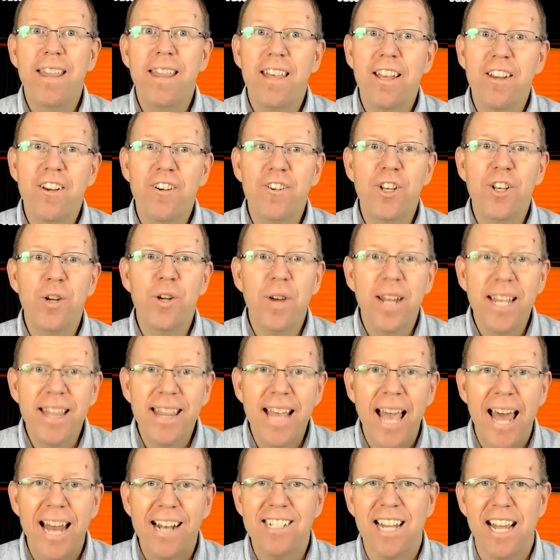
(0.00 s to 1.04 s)
that you're doing
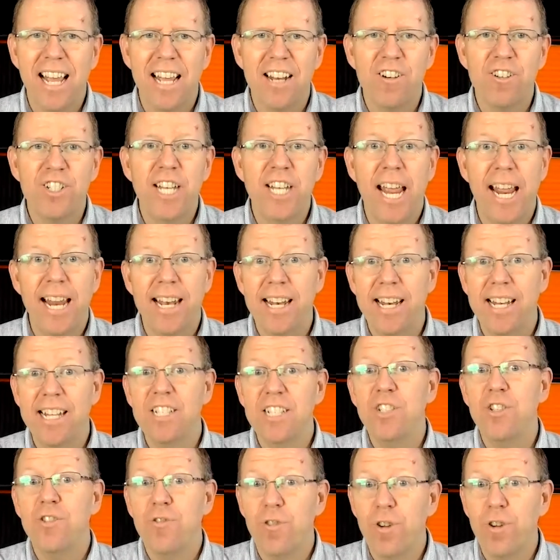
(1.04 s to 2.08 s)
that, as I understand it,
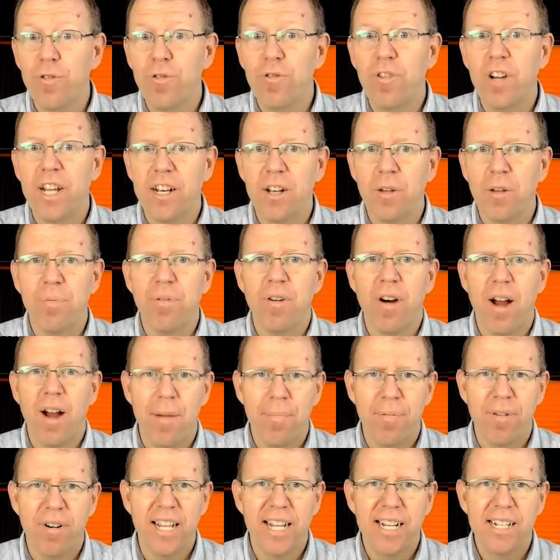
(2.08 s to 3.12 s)
is through rental
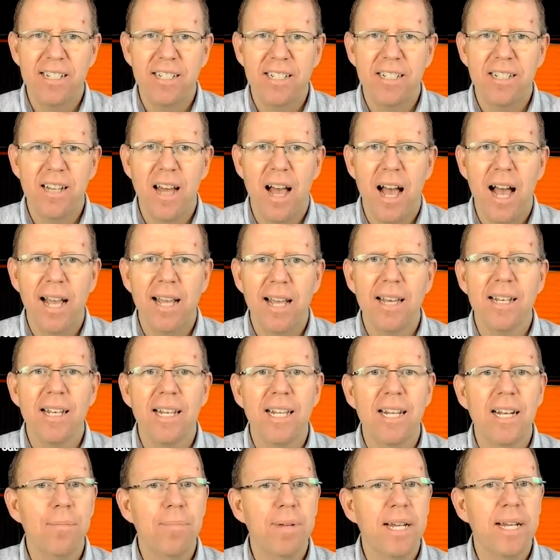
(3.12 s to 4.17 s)
properties. Talk a
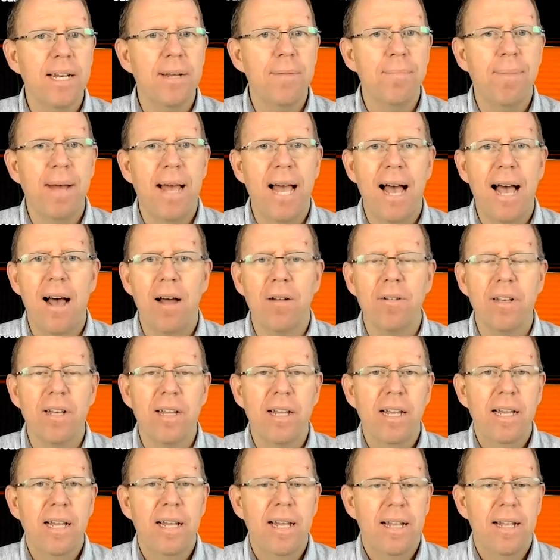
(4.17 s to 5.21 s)
little bit about
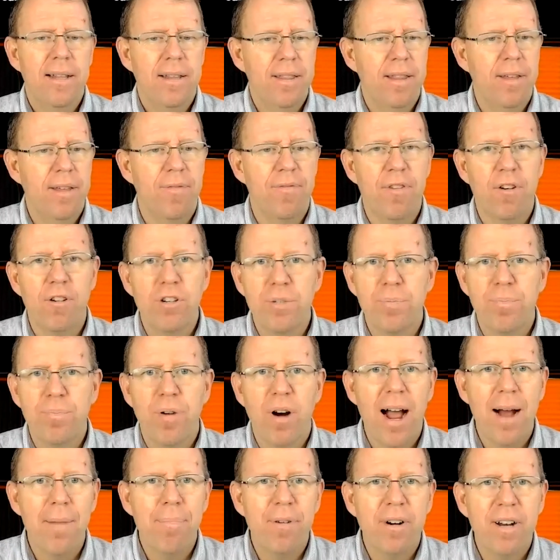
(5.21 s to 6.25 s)
the first
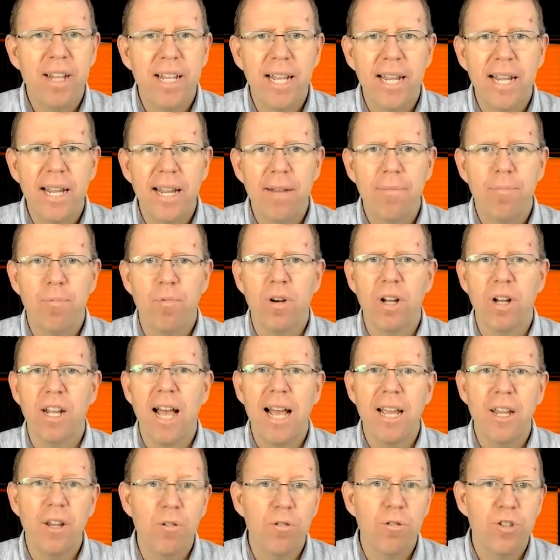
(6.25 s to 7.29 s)
property, what
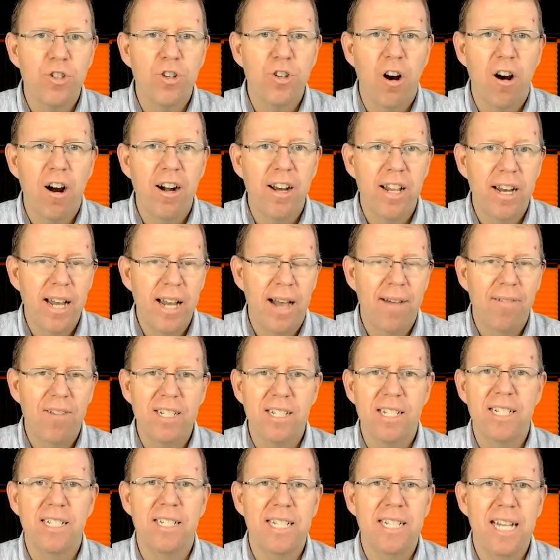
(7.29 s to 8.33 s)
got you started.
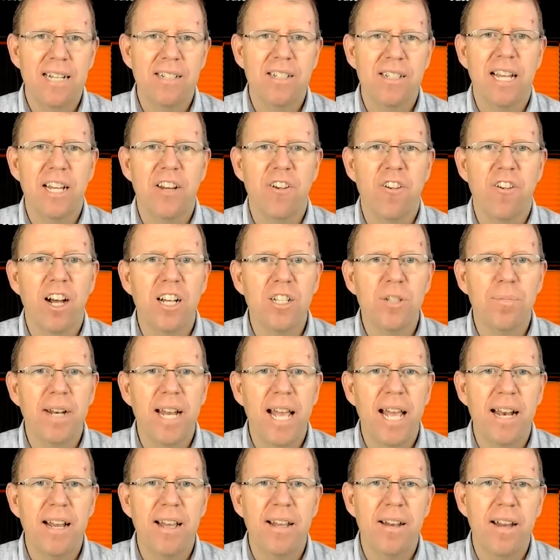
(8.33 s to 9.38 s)
Obviously, it sounds like your husband
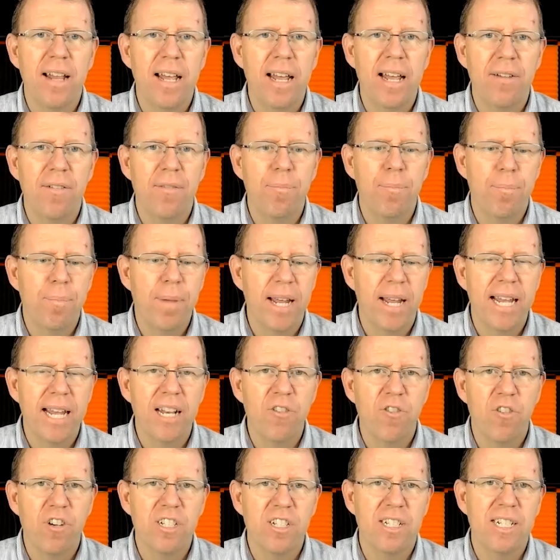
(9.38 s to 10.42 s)
had a big
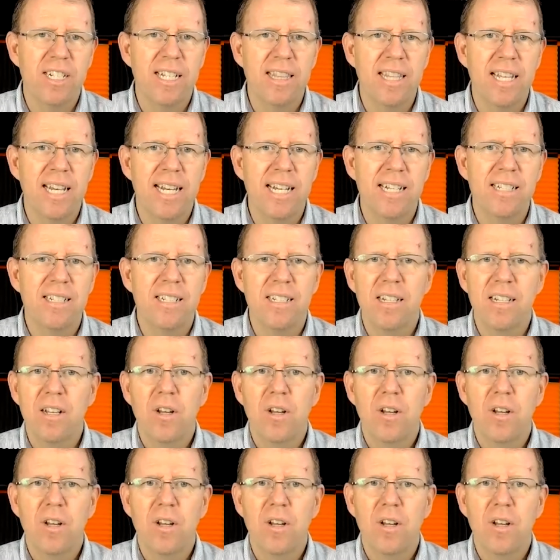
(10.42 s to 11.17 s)
interest in this.